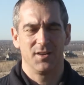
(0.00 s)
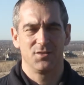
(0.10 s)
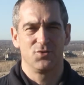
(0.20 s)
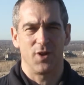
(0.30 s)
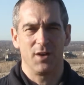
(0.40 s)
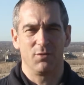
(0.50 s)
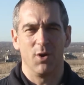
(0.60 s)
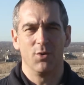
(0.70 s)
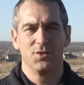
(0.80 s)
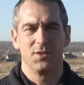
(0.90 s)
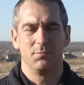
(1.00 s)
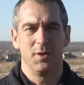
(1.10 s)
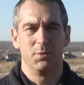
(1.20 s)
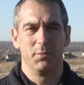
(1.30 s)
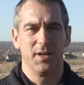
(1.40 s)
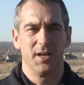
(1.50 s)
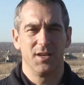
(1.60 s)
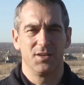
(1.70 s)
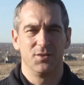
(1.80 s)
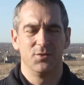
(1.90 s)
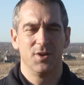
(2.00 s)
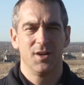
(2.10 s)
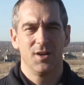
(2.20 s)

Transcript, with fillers: is dry roads, and people begin to